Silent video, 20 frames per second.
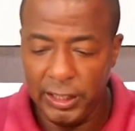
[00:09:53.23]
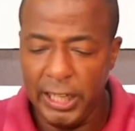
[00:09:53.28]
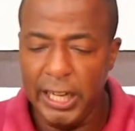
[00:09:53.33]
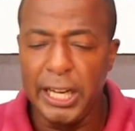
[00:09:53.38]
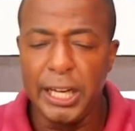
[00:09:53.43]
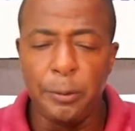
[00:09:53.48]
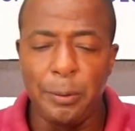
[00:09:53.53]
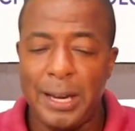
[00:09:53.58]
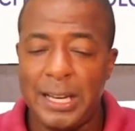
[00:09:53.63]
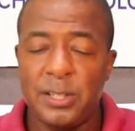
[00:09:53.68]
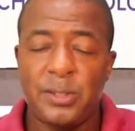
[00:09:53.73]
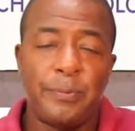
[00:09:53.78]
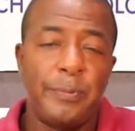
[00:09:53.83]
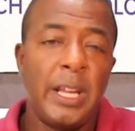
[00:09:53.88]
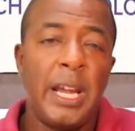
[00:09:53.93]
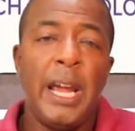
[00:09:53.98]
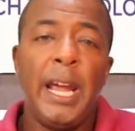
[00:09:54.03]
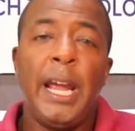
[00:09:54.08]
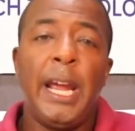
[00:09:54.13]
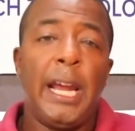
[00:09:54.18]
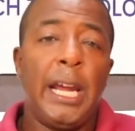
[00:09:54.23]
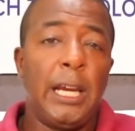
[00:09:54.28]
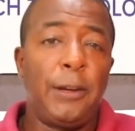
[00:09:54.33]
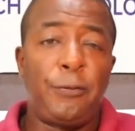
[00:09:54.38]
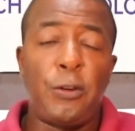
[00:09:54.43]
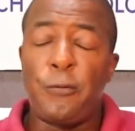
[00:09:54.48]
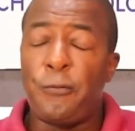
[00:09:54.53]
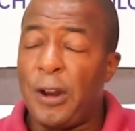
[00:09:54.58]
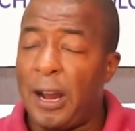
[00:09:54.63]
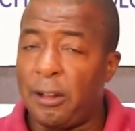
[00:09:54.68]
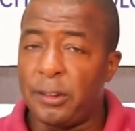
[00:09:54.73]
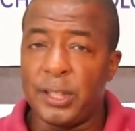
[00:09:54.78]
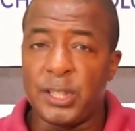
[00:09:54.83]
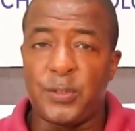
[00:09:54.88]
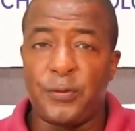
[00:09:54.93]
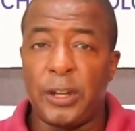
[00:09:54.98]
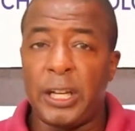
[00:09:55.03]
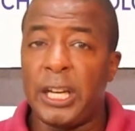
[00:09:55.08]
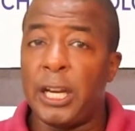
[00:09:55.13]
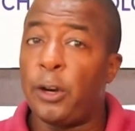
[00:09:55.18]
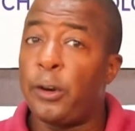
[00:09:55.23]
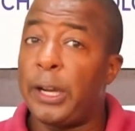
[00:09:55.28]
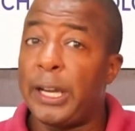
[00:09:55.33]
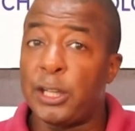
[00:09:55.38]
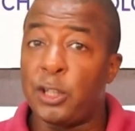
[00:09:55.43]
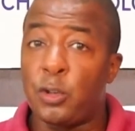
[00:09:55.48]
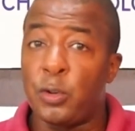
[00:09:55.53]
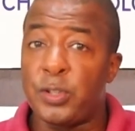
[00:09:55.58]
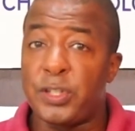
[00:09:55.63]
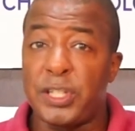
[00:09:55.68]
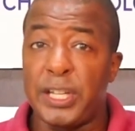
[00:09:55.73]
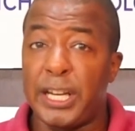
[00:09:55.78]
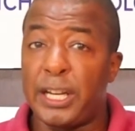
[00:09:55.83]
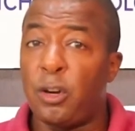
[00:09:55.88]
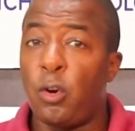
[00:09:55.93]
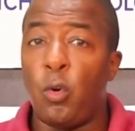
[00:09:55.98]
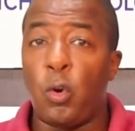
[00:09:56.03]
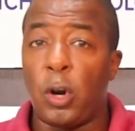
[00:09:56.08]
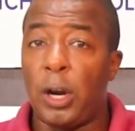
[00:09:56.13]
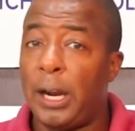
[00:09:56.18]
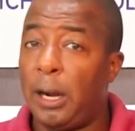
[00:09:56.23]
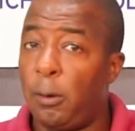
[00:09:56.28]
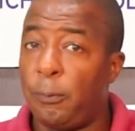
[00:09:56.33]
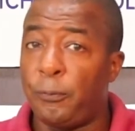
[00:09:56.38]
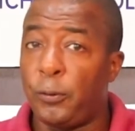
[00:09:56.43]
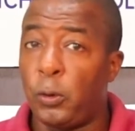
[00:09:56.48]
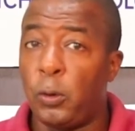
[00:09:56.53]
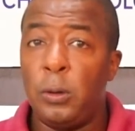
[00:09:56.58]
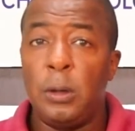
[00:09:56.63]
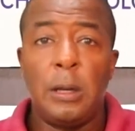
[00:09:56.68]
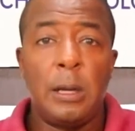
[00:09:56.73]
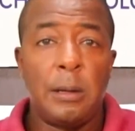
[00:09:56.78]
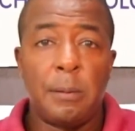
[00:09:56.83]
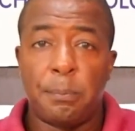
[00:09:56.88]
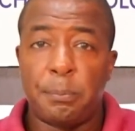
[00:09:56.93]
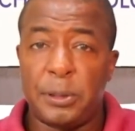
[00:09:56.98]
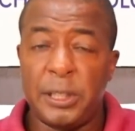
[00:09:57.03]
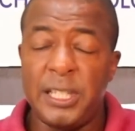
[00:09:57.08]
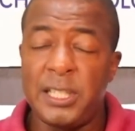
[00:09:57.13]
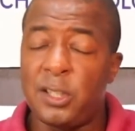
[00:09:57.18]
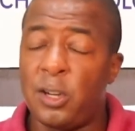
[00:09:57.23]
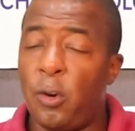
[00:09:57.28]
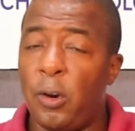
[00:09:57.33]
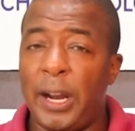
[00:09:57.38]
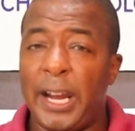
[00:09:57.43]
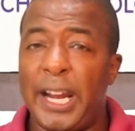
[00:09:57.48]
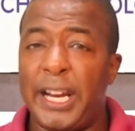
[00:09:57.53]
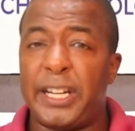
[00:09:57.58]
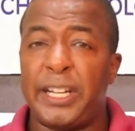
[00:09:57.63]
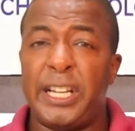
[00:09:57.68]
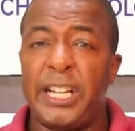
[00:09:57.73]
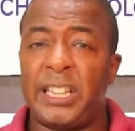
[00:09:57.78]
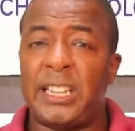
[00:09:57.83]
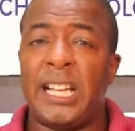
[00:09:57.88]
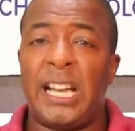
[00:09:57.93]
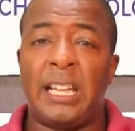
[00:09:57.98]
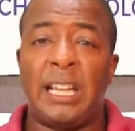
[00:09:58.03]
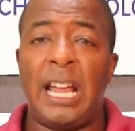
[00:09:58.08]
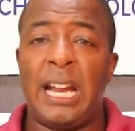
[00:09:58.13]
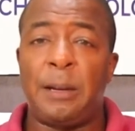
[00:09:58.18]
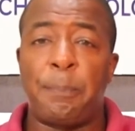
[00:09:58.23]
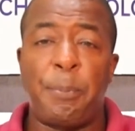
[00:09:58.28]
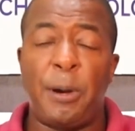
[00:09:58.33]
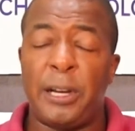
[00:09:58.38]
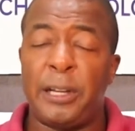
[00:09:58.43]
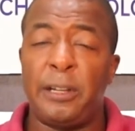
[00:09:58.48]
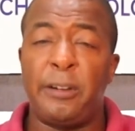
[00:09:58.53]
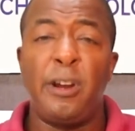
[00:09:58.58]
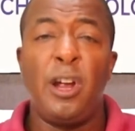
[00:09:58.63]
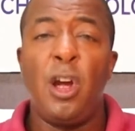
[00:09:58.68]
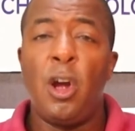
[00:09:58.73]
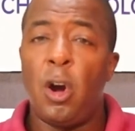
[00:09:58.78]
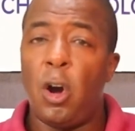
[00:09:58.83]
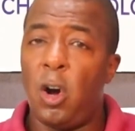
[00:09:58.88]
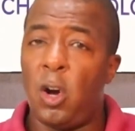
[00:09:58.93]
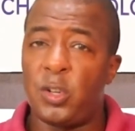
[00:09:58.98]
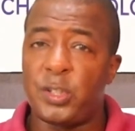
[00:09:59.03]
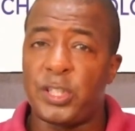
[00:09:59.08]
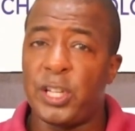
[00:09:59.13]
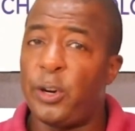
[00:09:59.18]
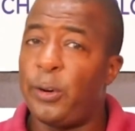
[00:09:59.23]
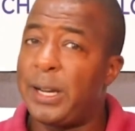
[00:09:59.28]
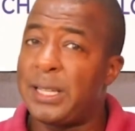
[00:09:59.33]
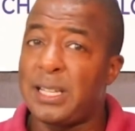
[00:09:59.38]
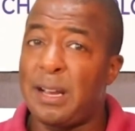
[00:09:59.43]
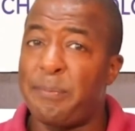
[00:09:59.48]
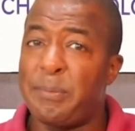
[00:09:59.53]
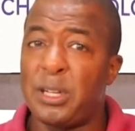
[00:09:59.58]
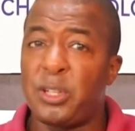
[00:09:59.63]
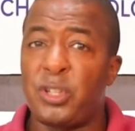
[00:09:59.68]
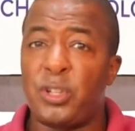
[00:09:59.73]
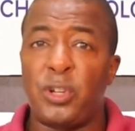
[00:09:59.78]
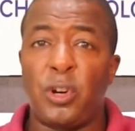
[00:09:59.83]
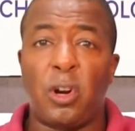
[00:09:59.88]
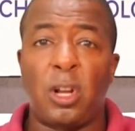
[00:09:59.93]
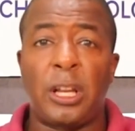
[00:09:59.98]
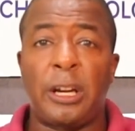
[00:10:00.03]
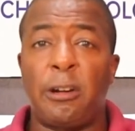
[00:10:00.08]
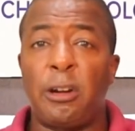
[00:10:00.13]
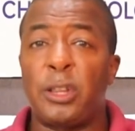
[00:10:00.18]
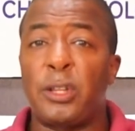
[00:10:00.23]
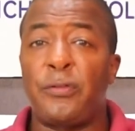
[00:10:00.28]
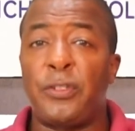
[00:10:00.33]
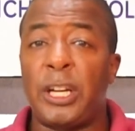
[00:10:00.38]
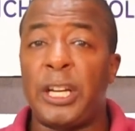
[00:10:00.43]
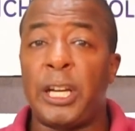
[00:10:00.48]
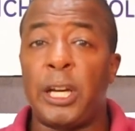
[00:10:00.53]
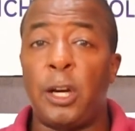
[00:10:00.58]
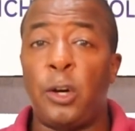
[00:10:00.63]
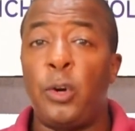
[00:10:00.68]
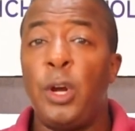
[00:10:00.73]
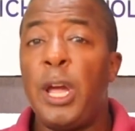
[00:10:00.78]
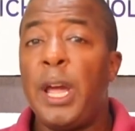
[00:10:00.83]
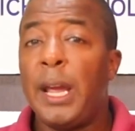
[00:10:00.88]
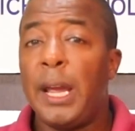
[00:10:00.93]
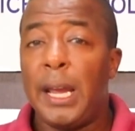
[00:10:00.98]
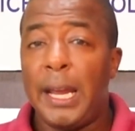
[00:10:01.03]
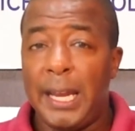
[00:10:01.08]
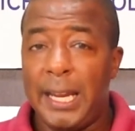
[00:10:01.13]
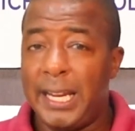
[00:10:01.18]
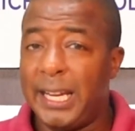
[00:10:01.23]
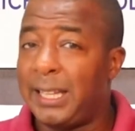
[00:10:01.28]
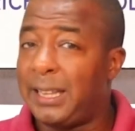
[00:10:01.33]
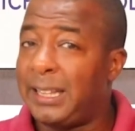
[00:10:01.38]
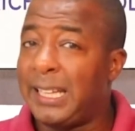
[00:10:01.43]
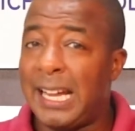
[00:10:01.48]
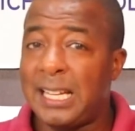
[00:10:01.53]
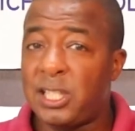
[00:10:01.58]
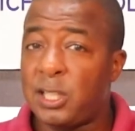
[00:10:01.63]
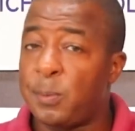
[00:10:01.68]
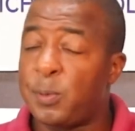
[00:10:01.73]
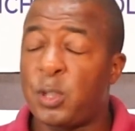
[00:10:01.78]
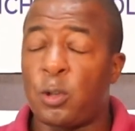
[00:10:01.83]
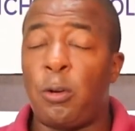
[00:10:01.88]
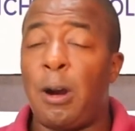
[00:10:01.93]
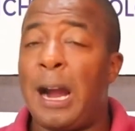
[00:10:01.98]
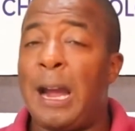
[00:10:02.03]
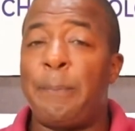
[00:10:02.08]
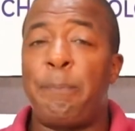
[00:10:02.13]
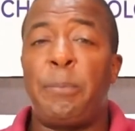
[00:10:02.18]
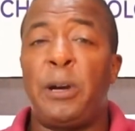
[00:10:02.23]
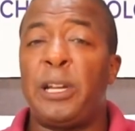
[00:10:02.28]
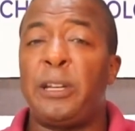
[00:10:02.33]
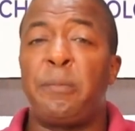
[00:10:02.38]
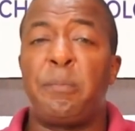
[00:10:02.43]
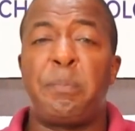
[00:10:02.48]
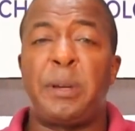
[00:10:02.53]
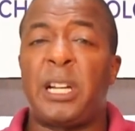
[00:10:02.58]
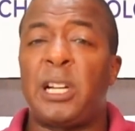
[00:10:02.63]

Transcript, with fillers: Anyways, if you found this video interesting or helpful, please go ahead and hit that like button. Also, as I mentioned earlier in the video, hit that subscribe button